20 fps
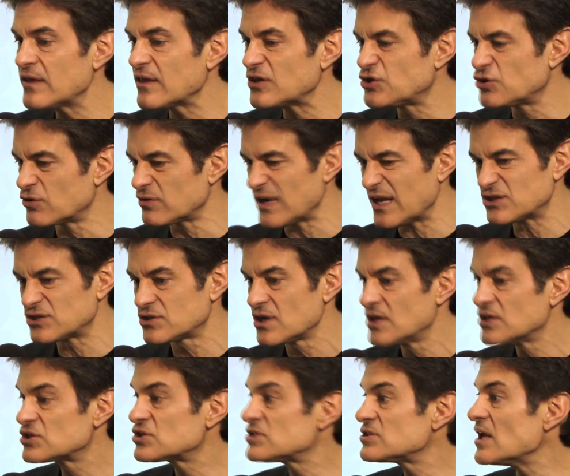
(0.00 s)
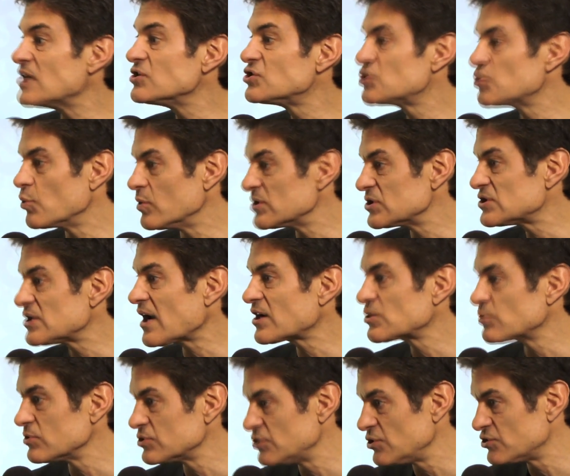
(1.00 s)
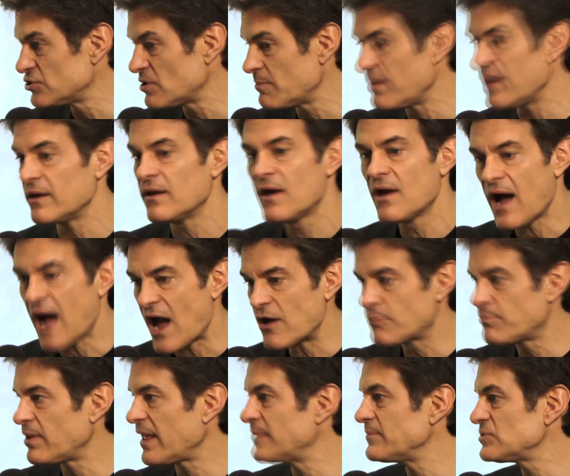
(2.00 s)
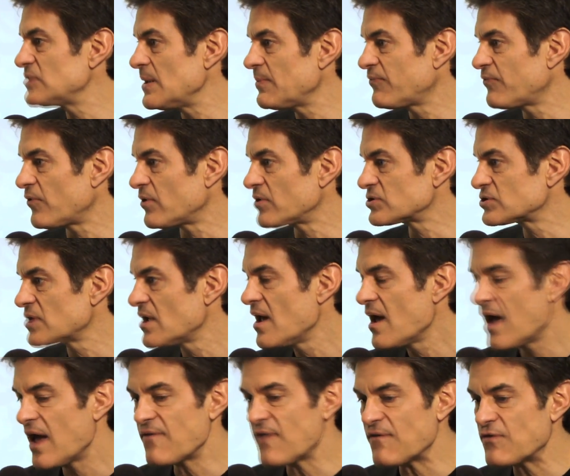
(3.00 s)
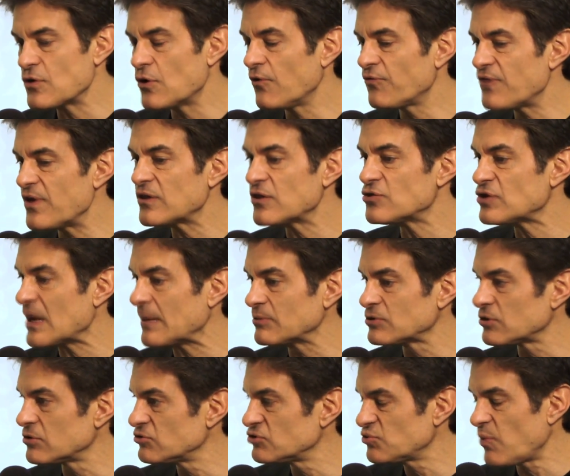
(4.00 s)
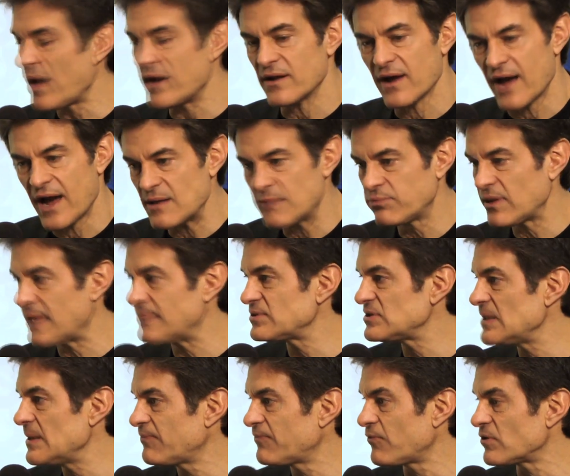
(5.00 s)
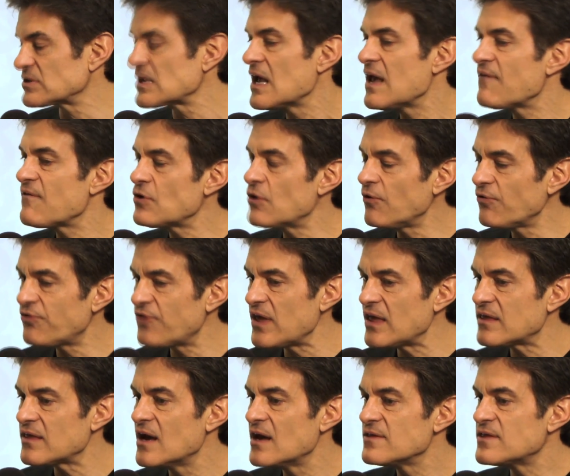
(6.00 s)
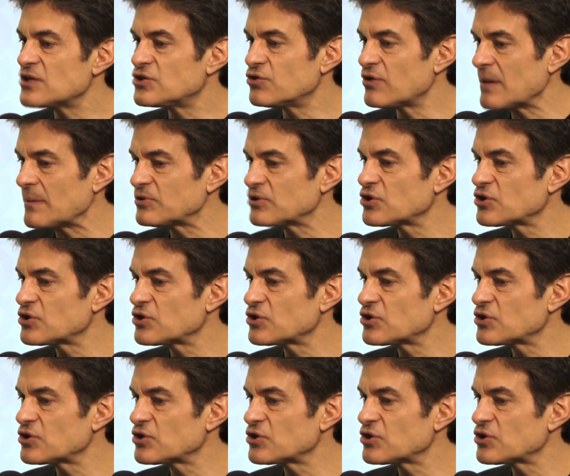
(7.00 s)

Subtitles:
that you're as sensual, as sexual as you used to be, I would blame sleep first. If you don't think that you're able to lose weight, I blame sleep first. If you don't think that you're able to